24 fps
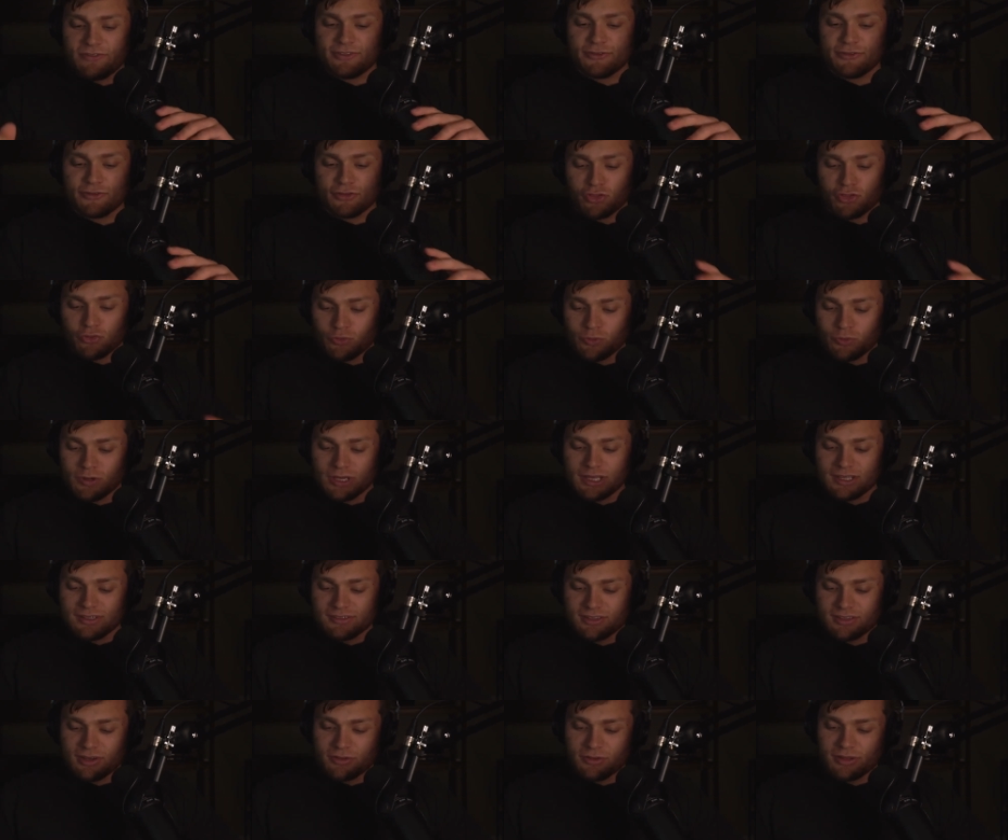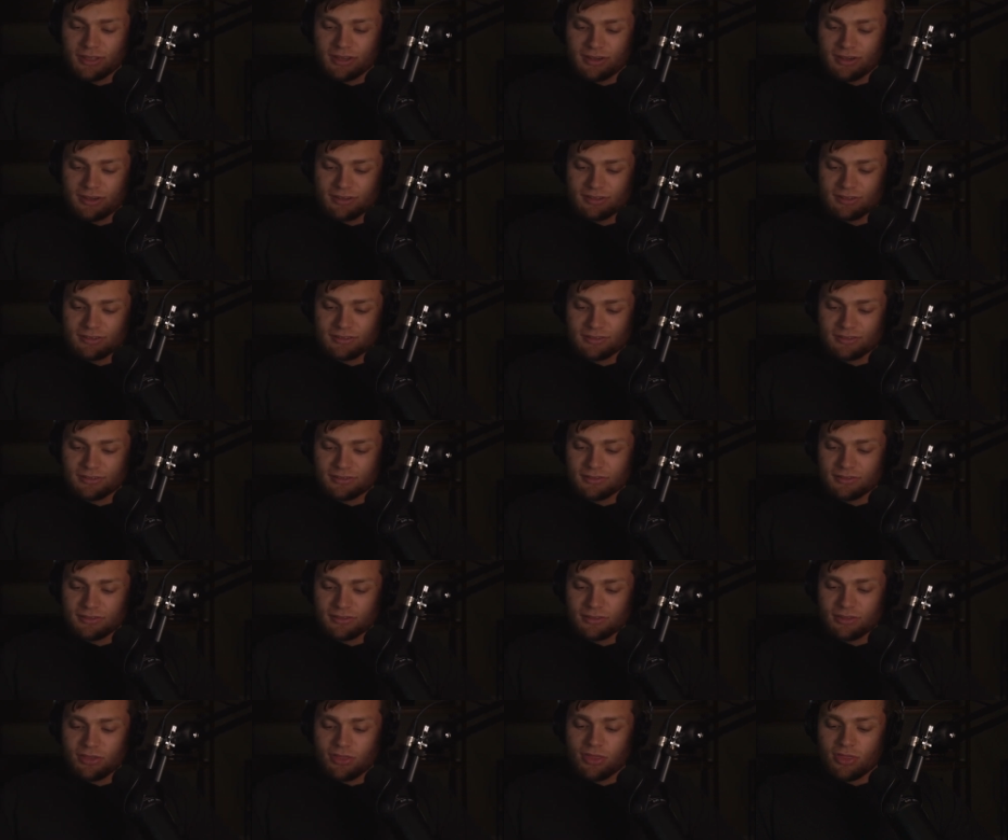three so there's
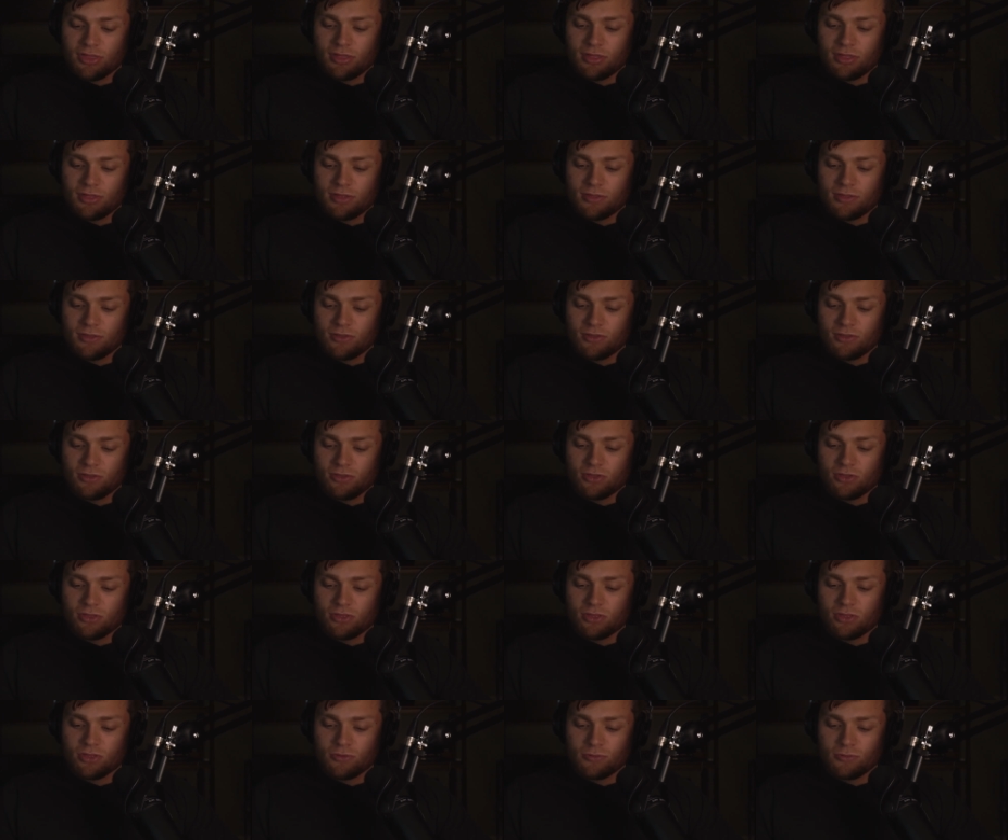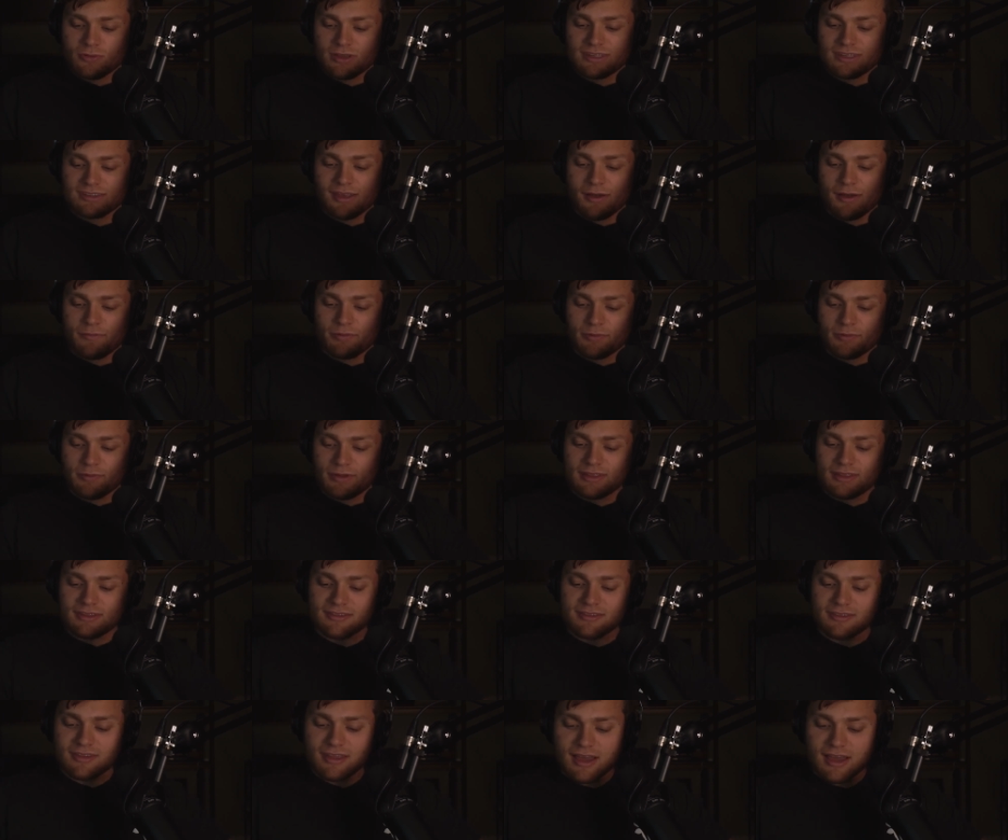three
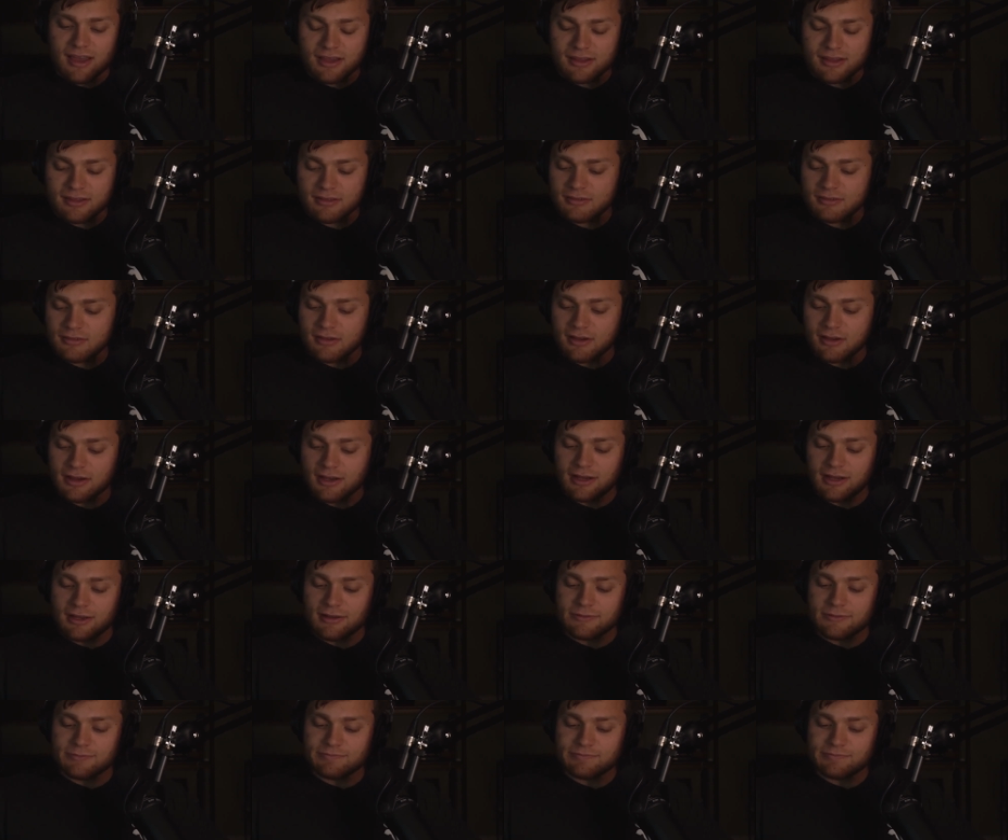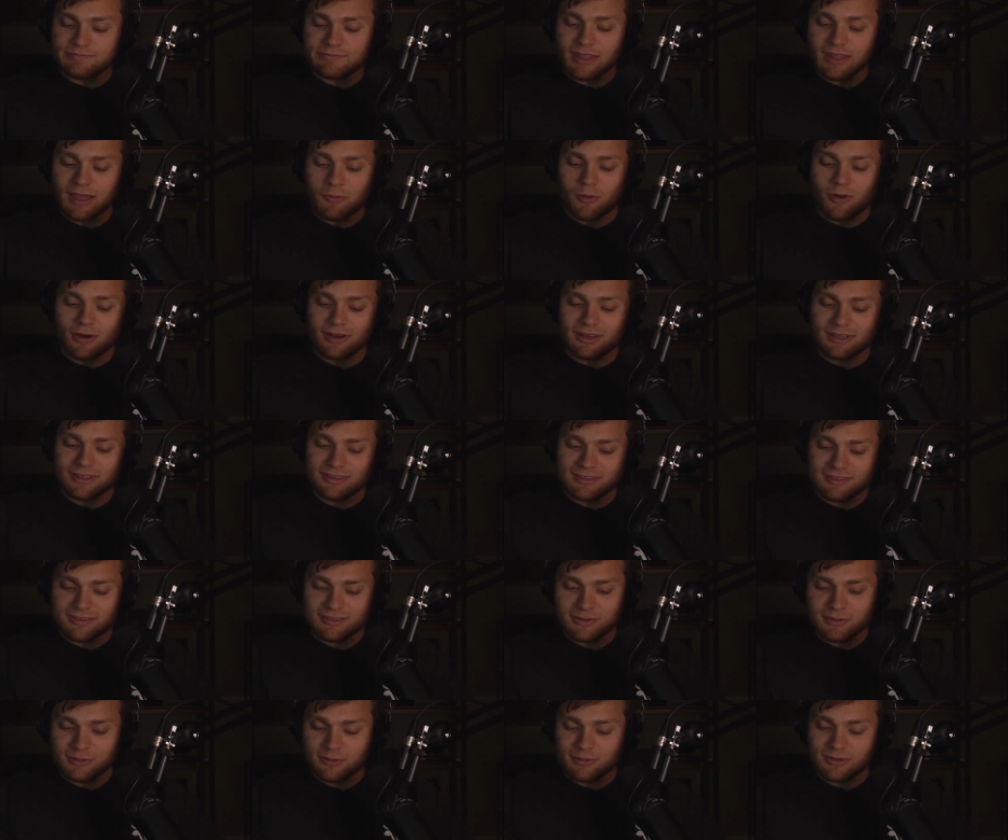supplements that um, I wanted
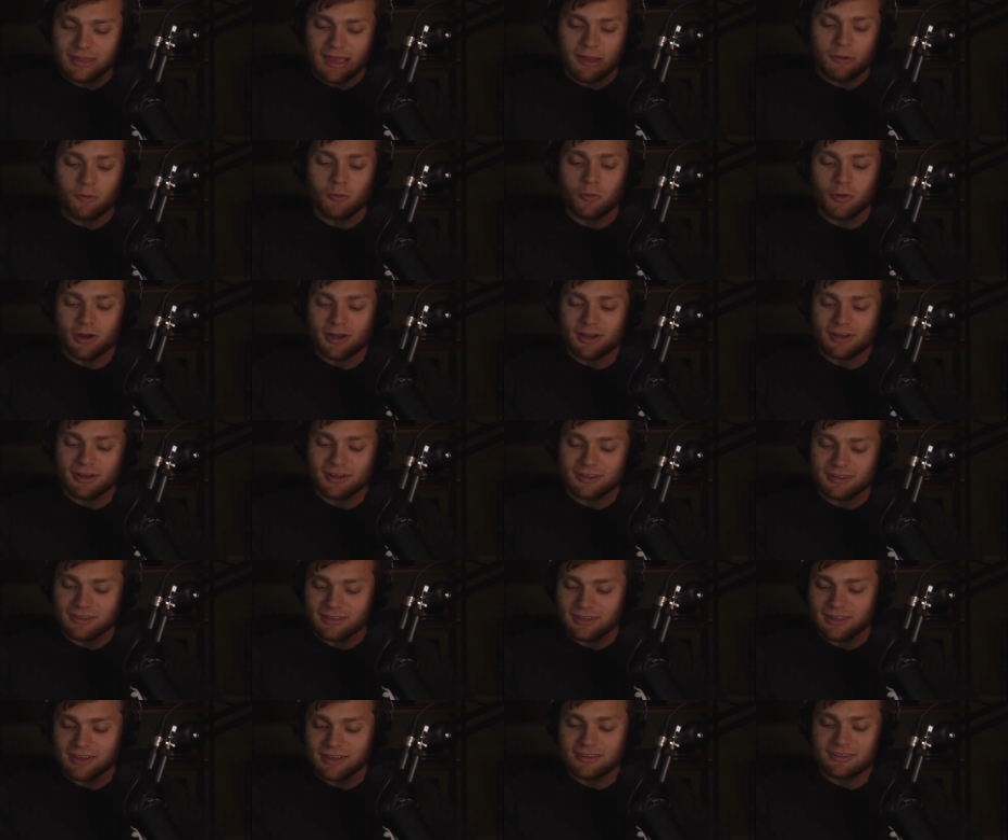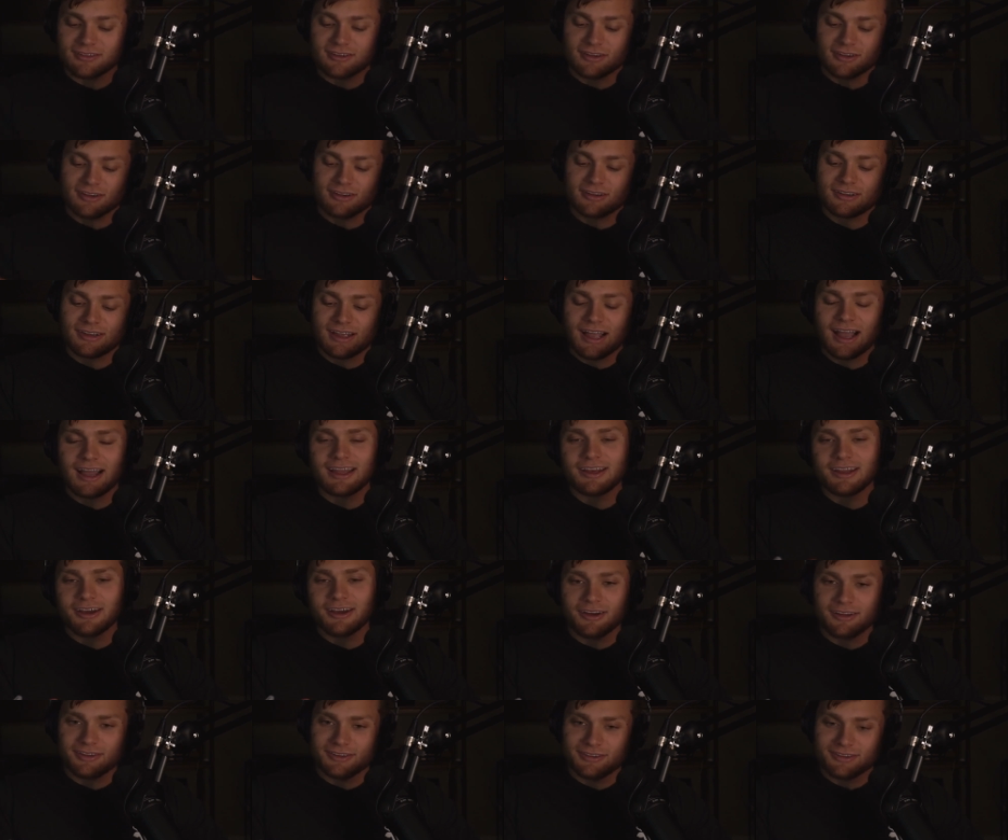to that weren't on the list are kind of
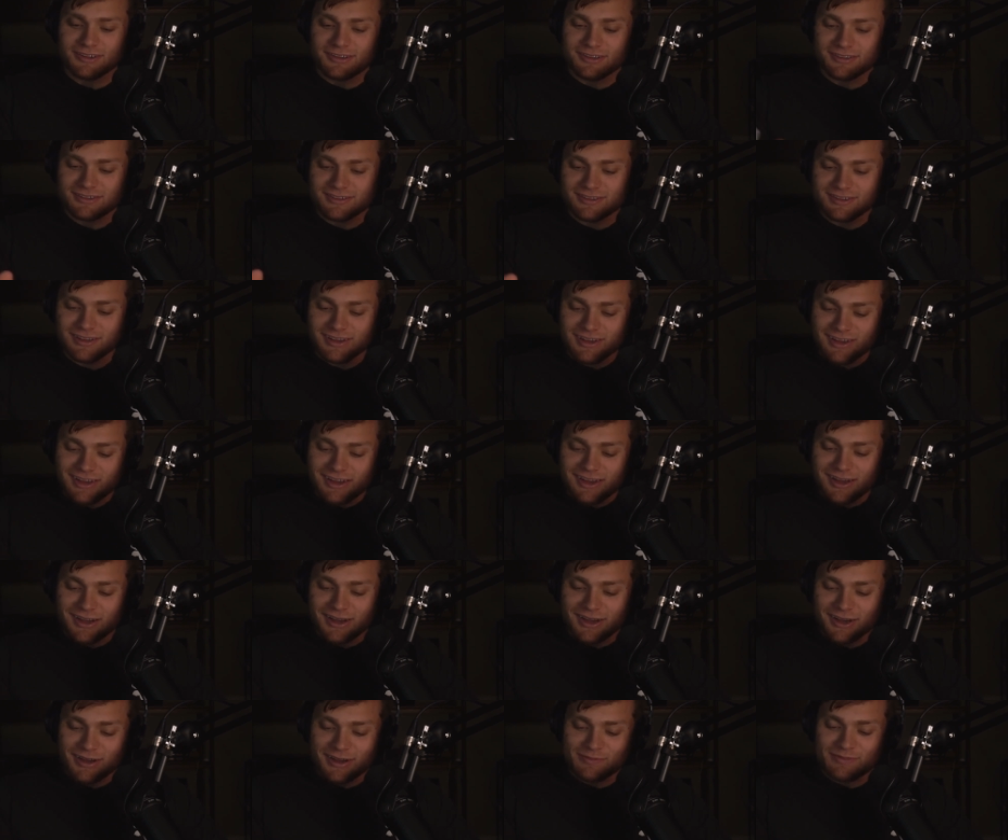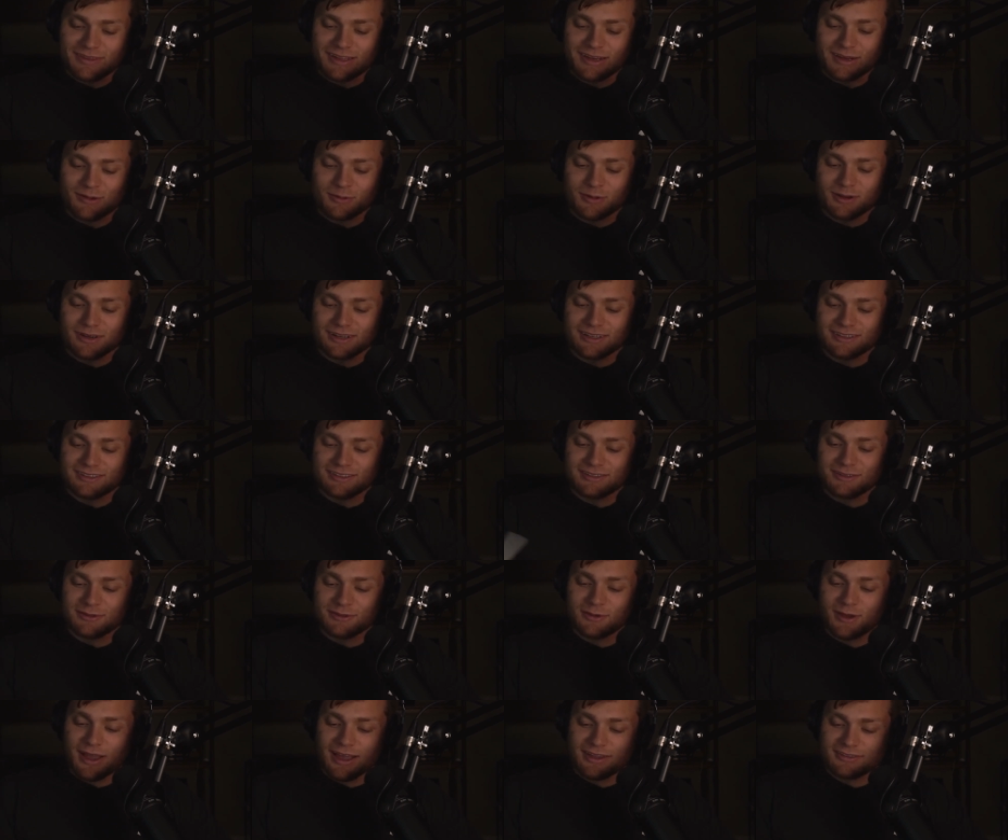on the list um, yeah. that I wanted
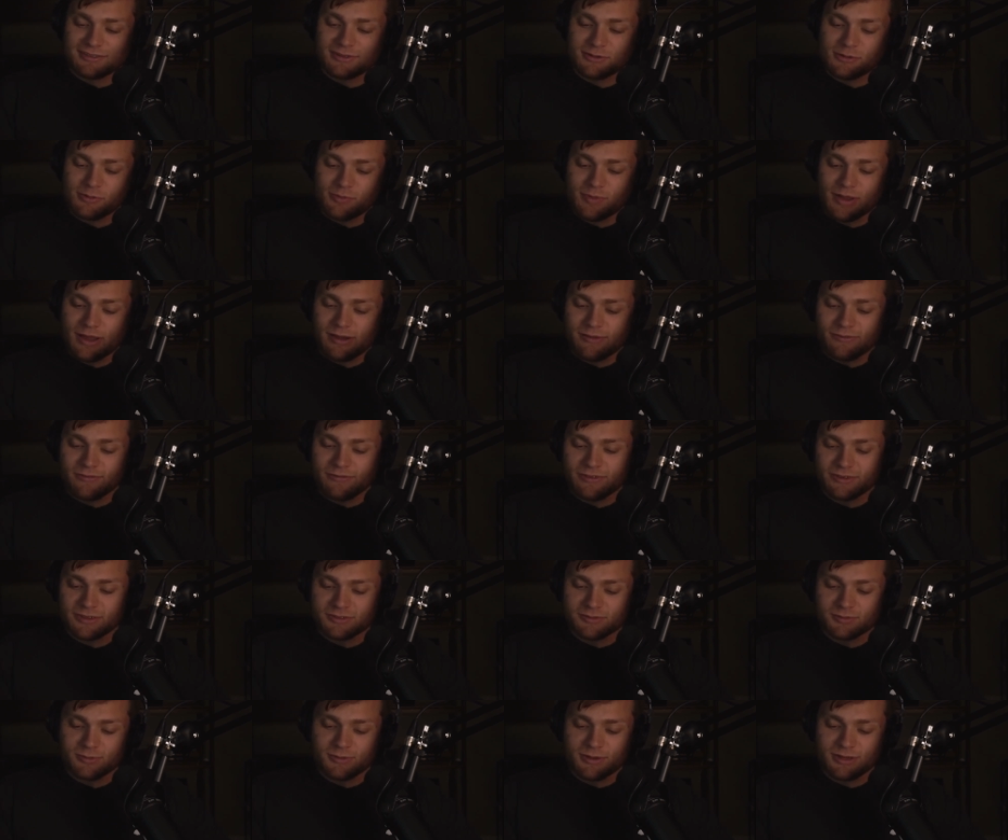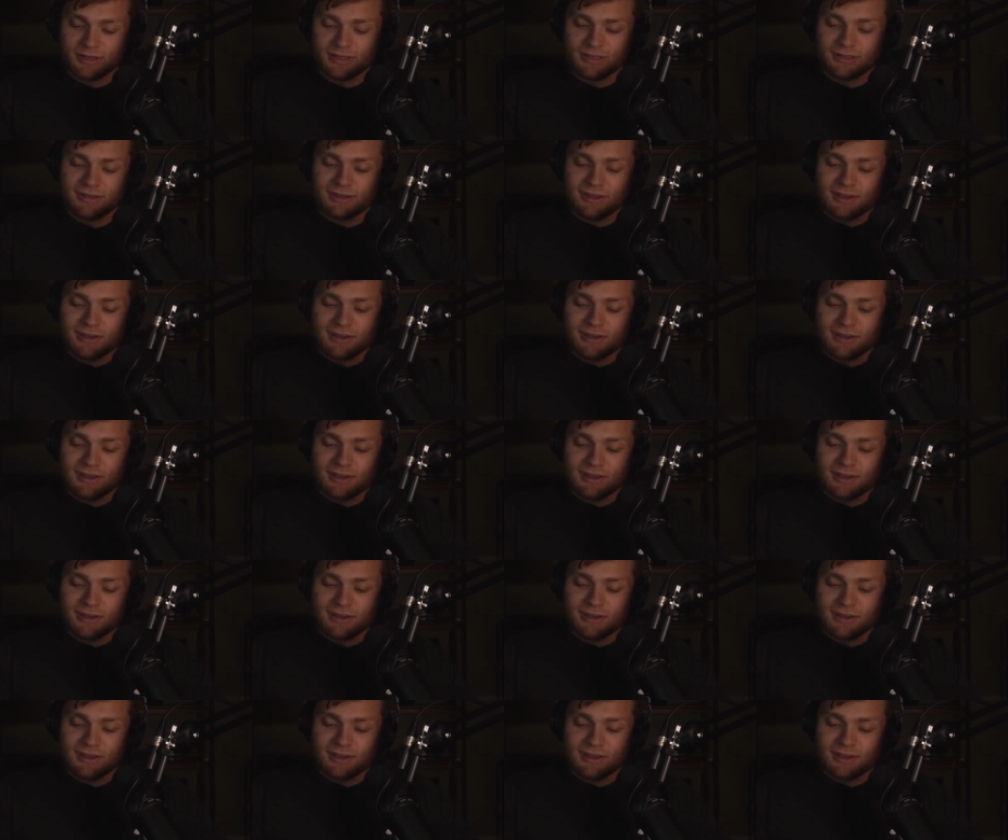to ask you about. First one